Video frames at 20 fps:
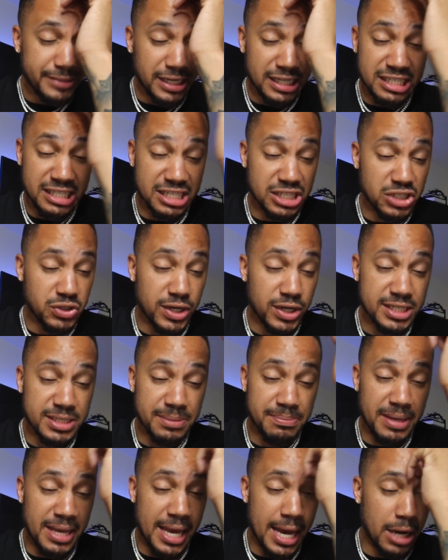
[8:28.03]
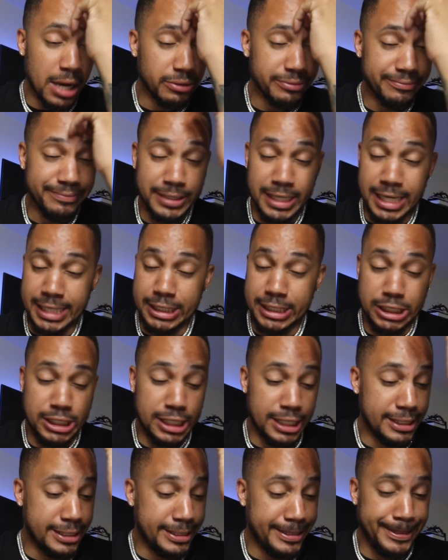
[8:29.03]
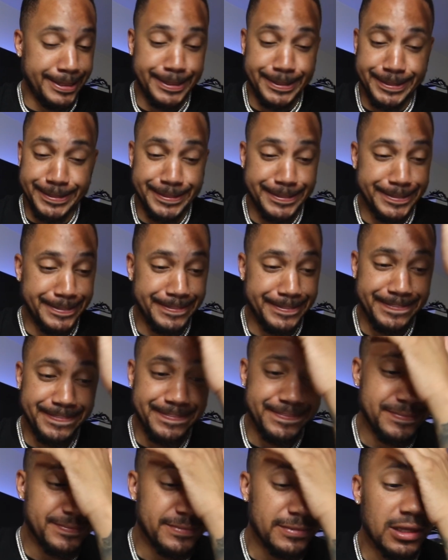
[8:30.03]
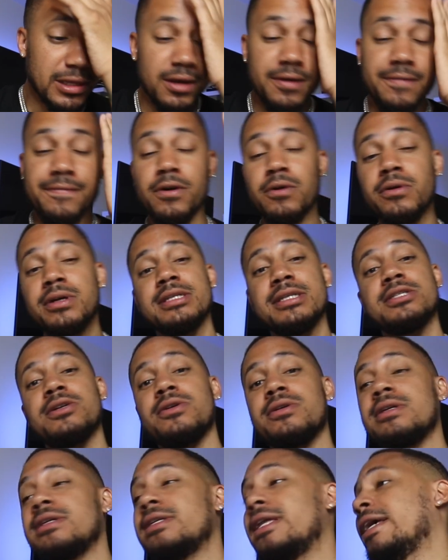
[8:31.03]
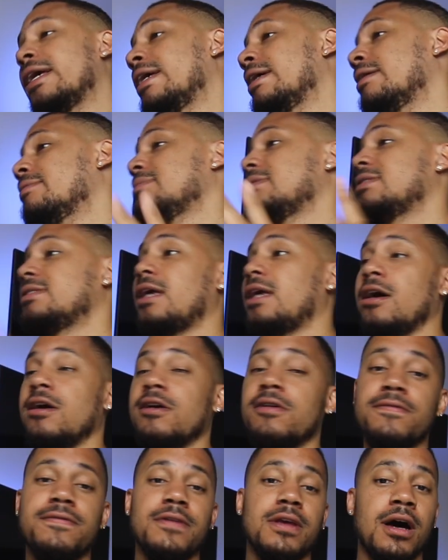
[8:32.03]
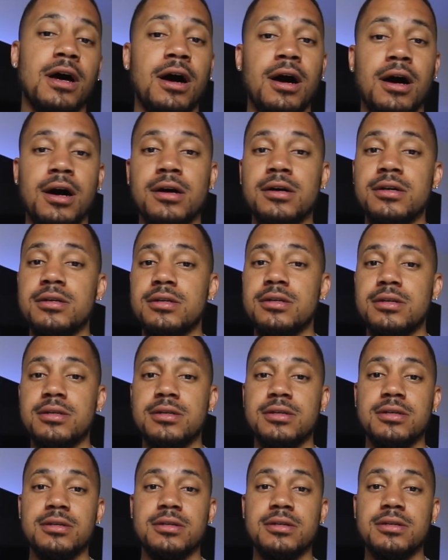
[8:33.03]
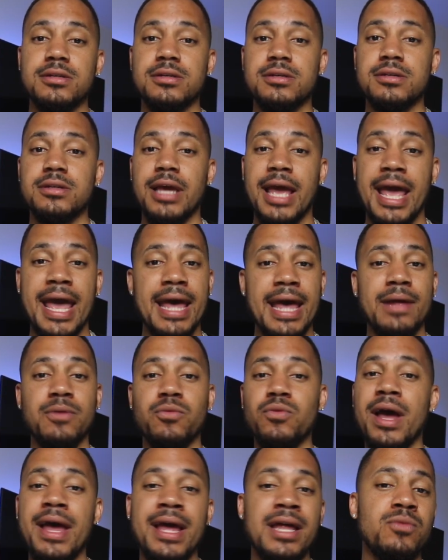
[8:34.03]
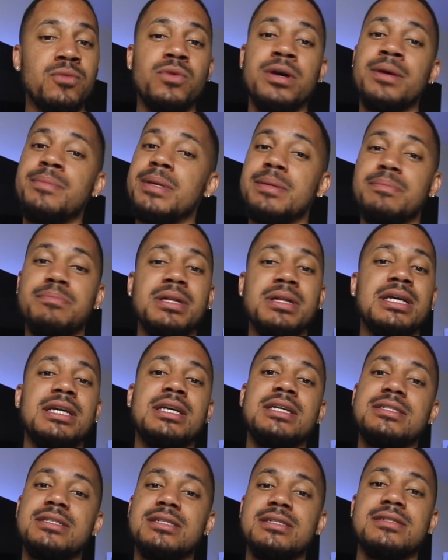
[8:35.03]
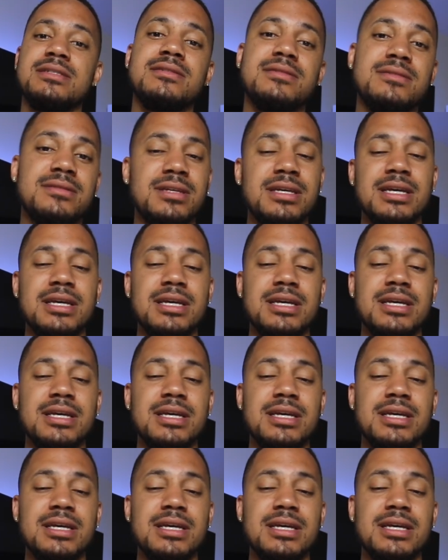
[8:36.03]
It's just stressing me out. It's just... Focus on your damn self, y'all. And women, please, just